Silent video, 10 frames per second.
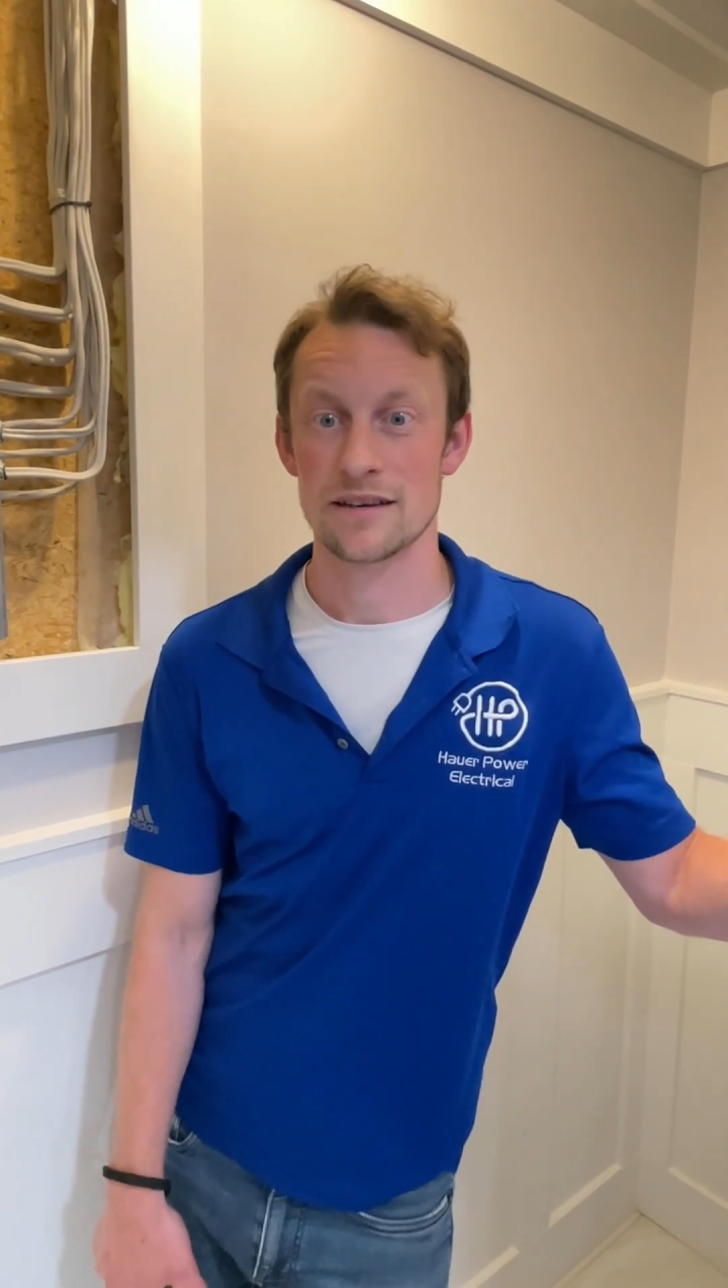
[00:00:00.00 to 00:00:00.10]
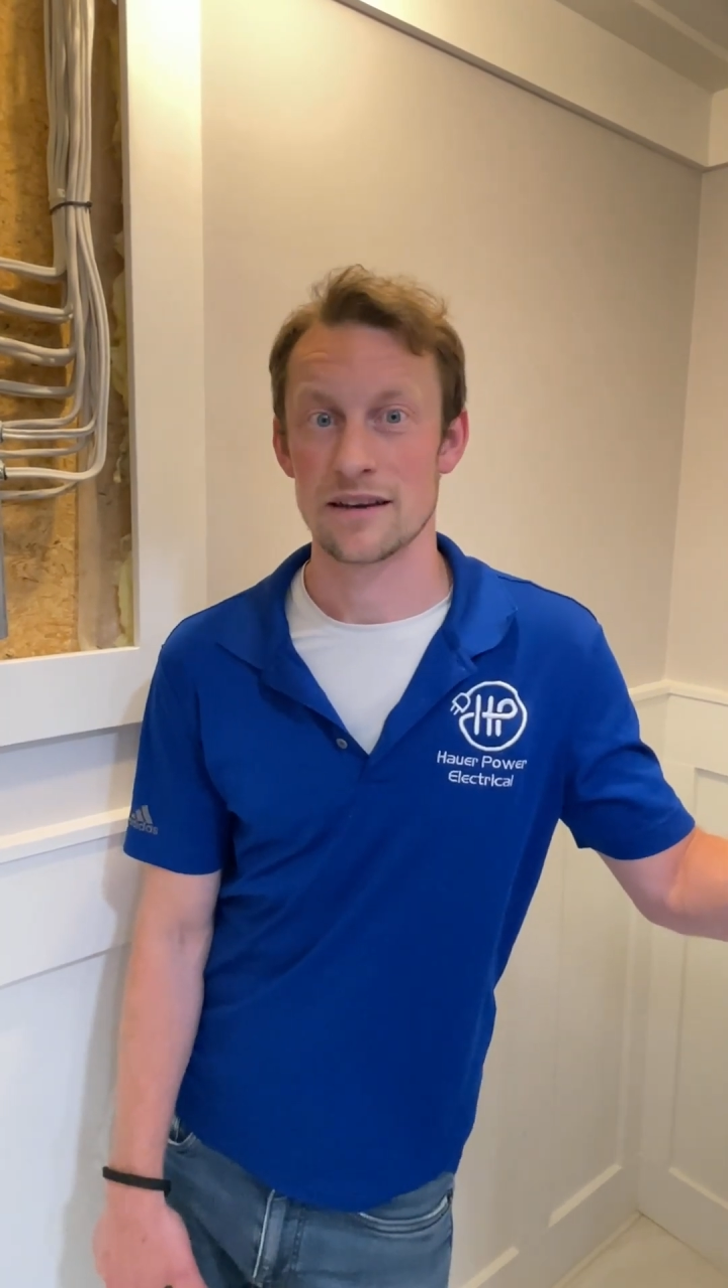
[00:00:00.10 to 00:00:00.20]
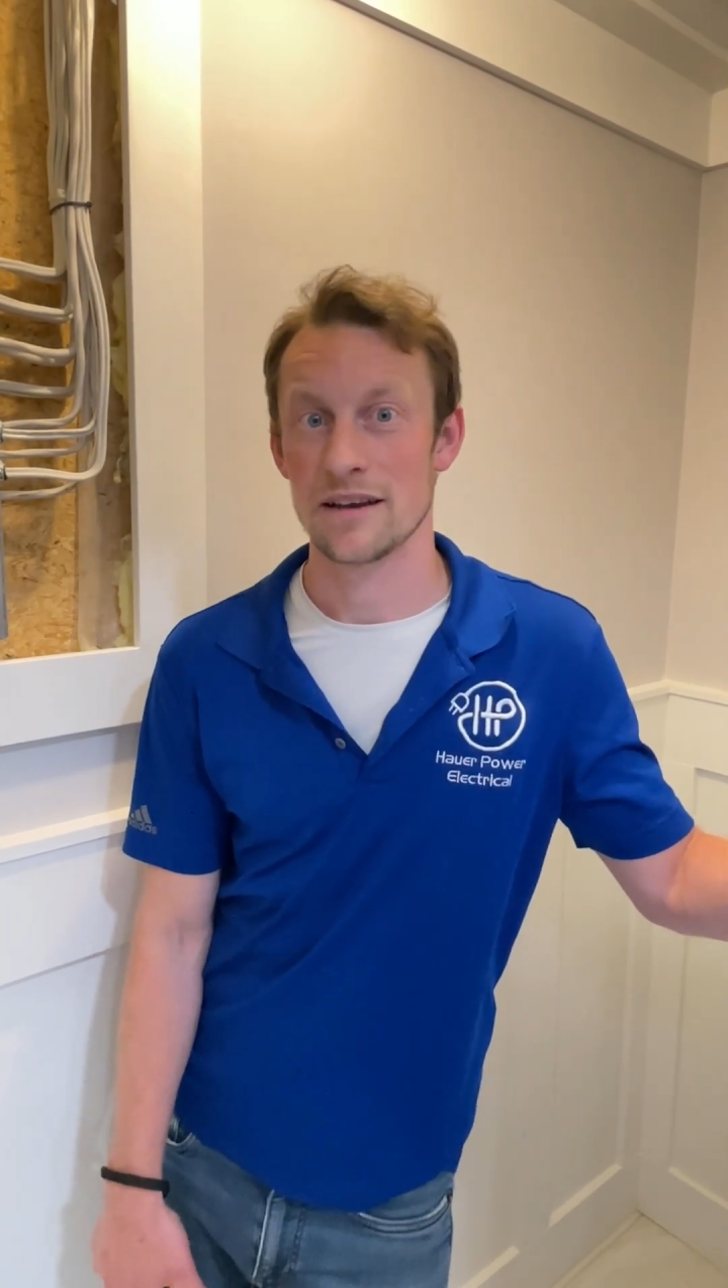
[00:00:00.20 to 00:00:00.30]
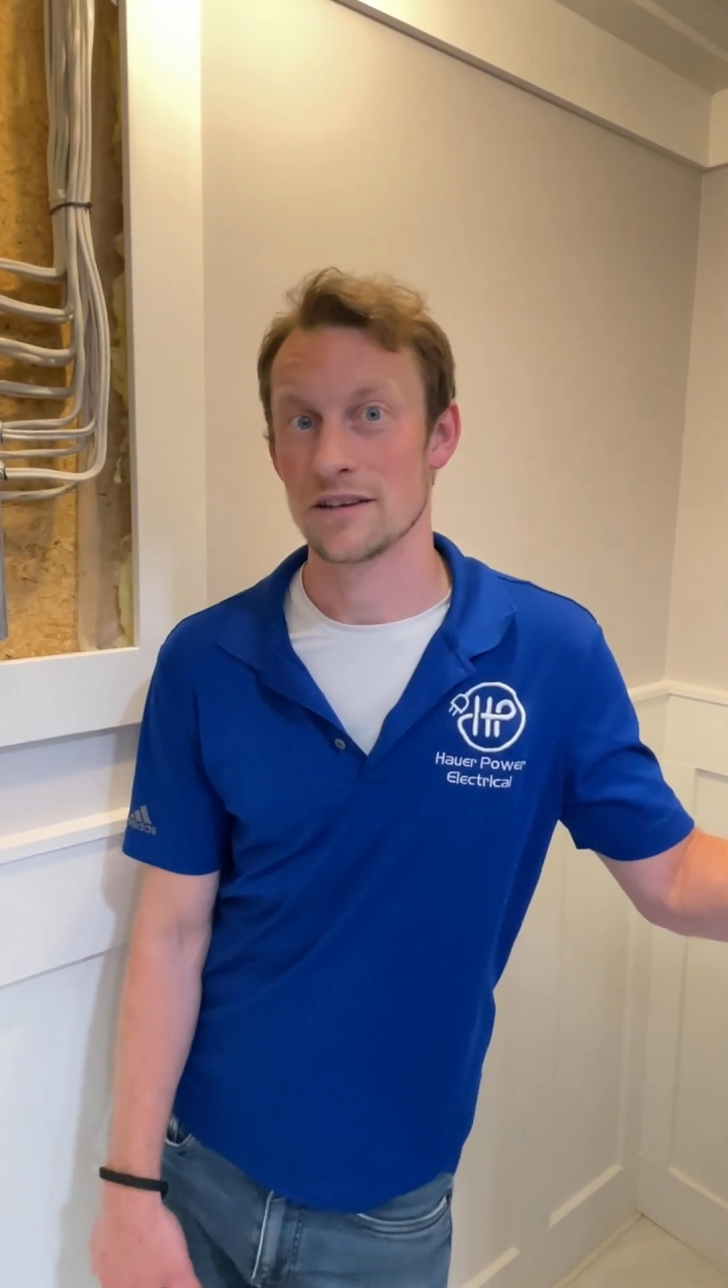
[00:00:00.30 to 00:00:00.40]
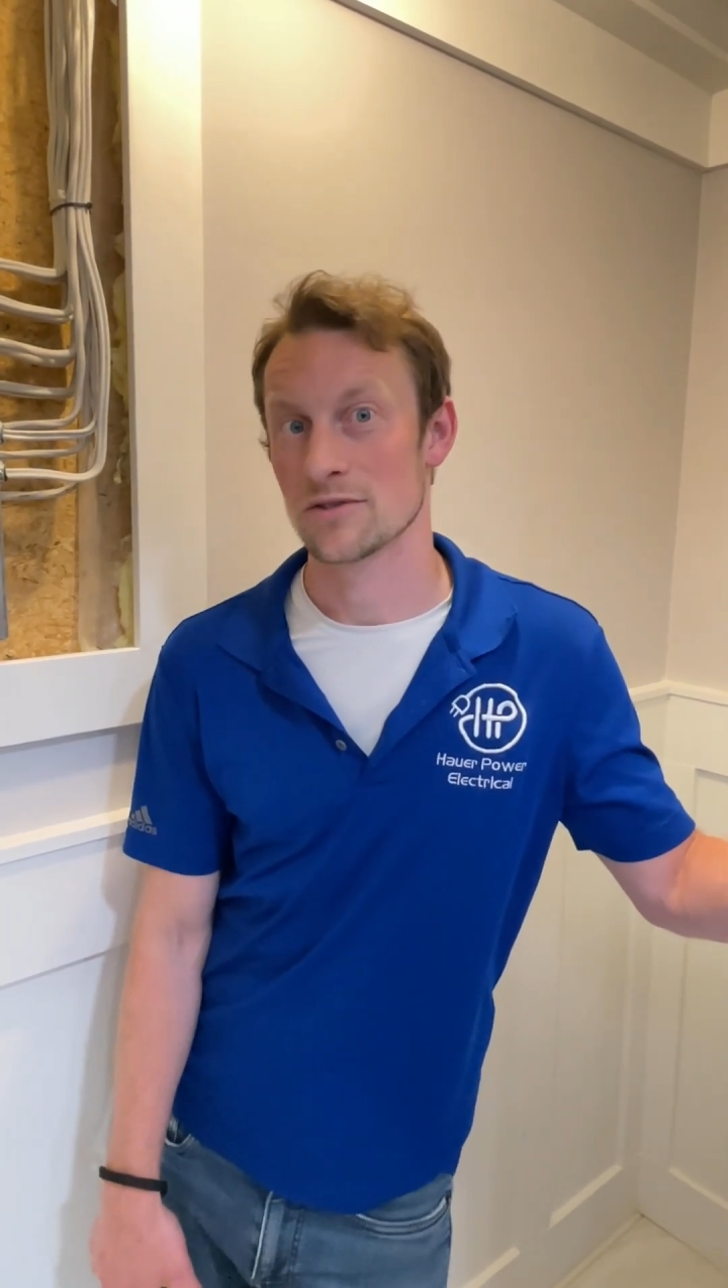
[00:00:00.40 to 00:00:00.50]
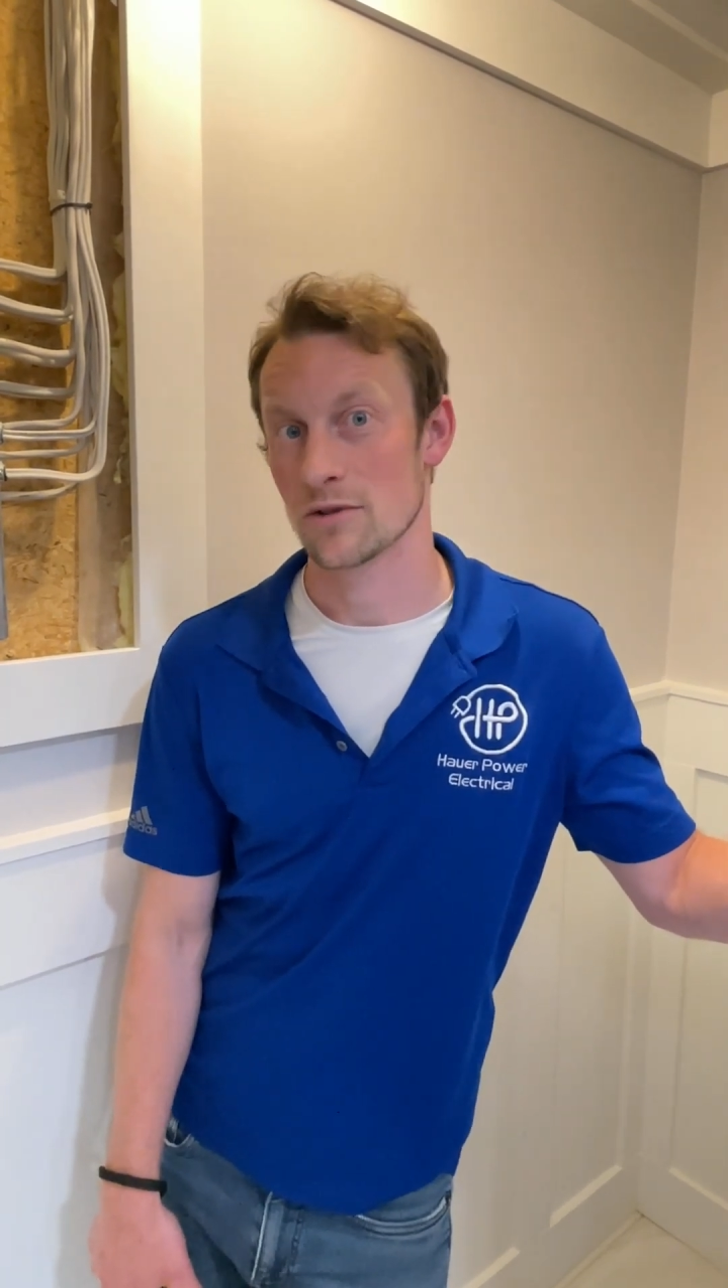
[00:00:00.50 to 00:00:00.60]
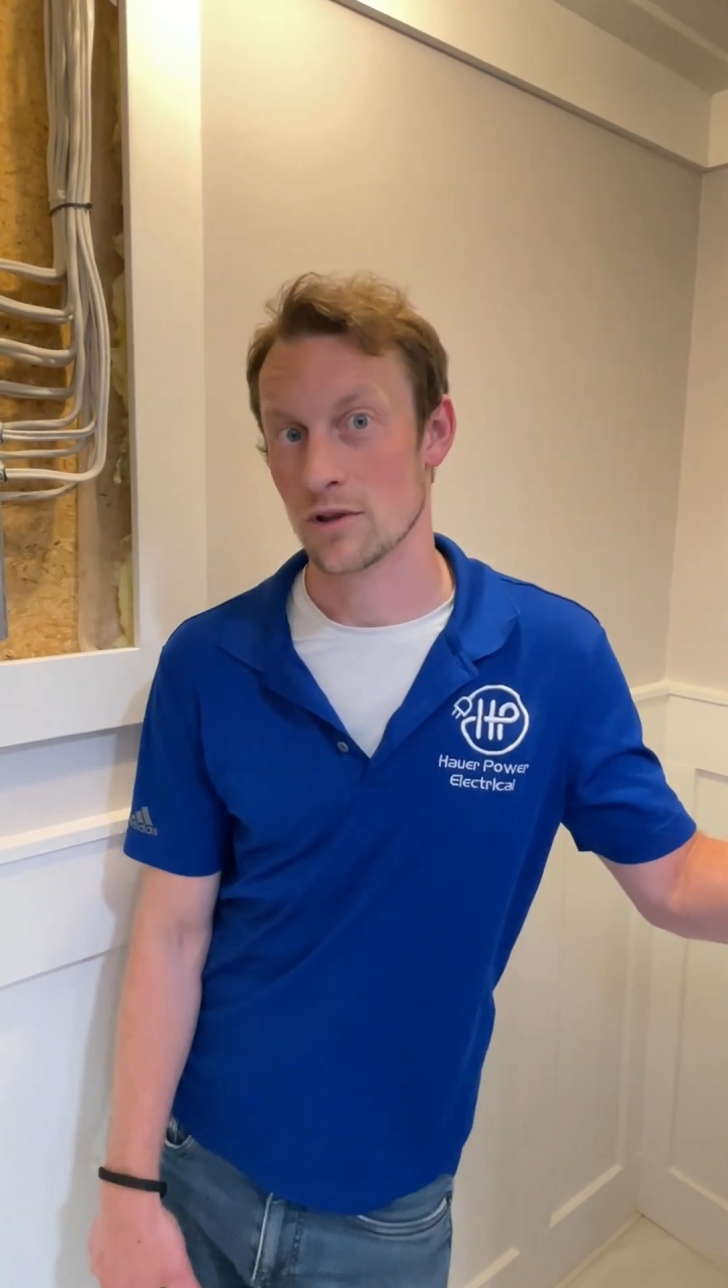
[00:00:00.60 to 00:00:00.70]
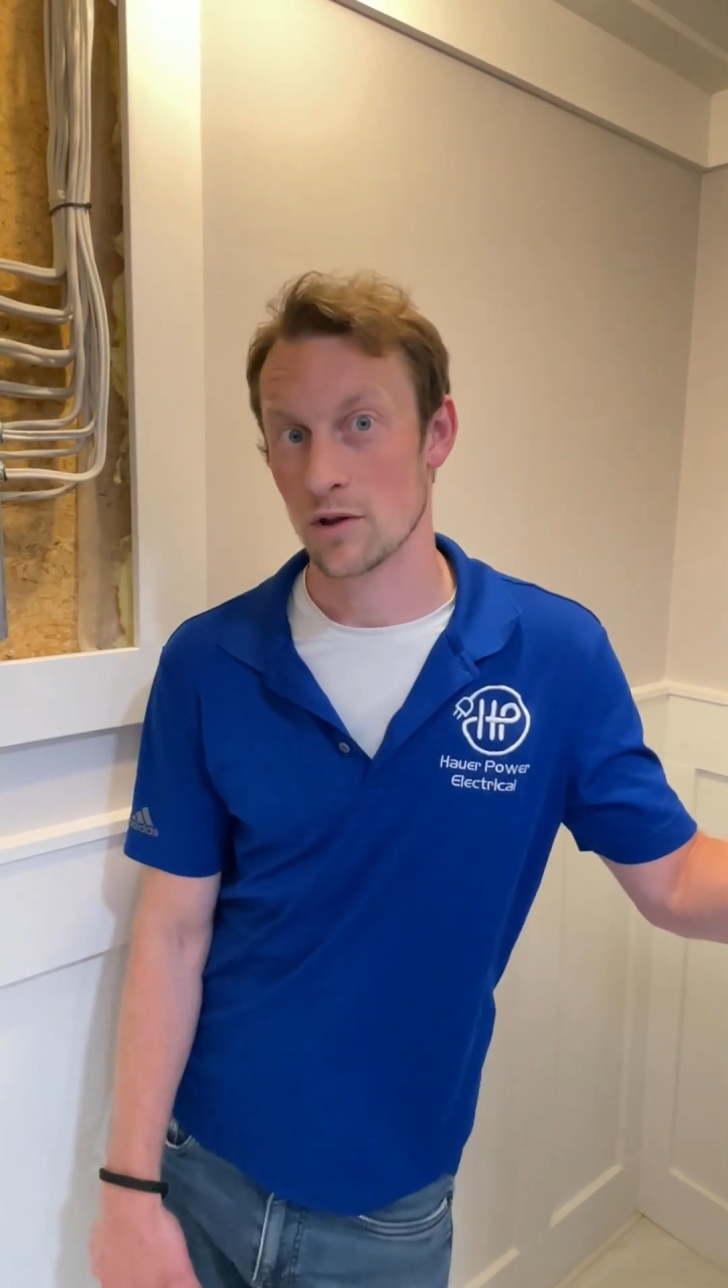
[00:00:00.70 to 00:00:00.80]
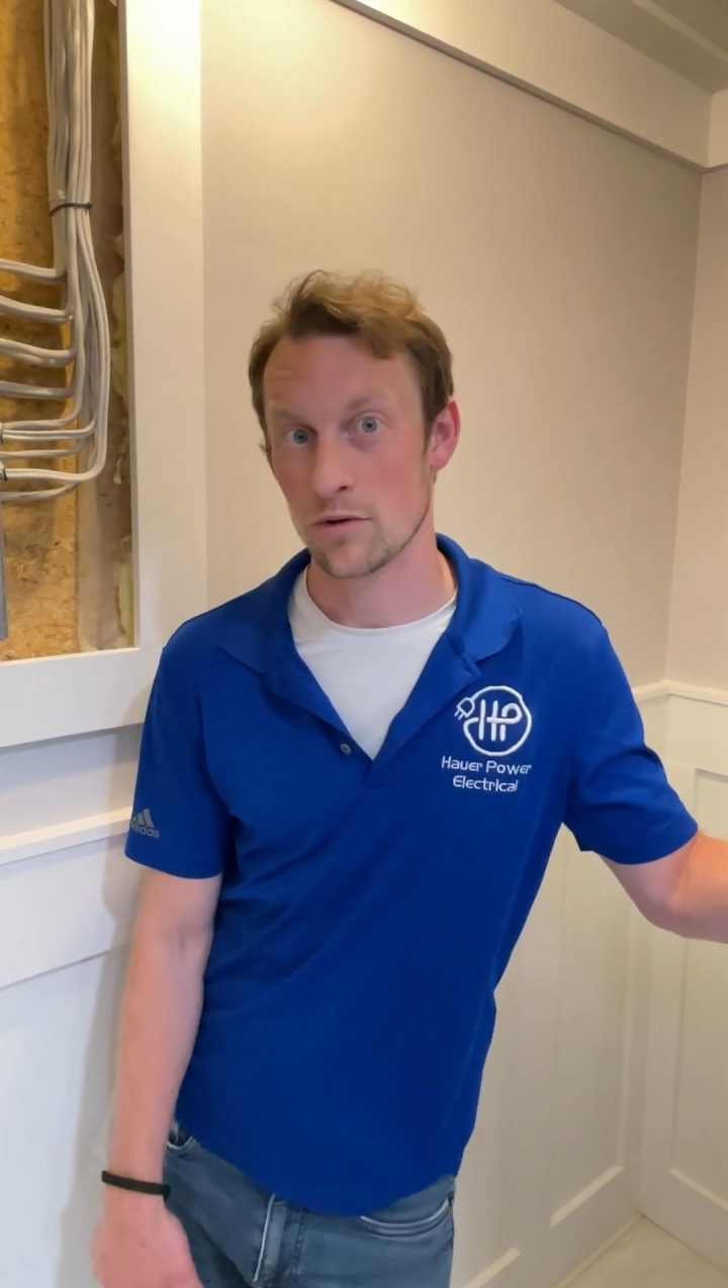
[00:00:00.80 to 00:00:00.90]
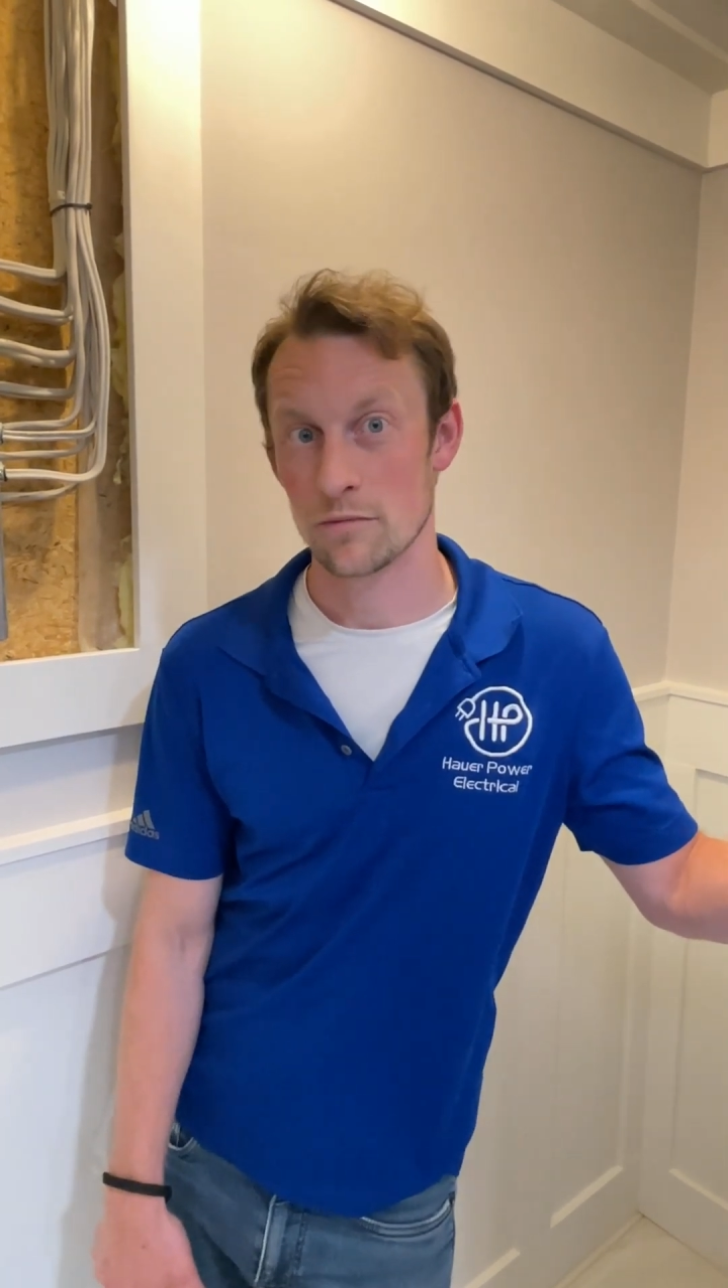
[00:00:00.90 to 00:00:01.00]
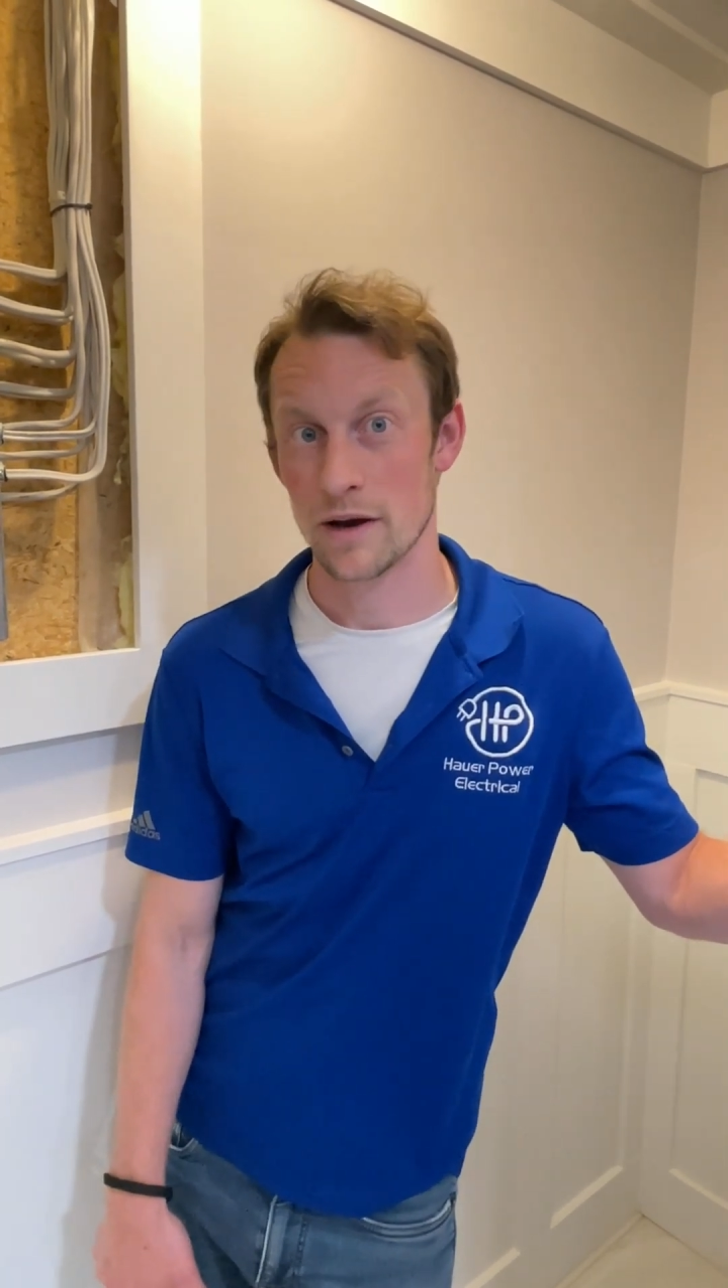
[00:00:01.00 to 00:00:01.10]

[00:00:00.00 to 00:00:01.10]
any sort of load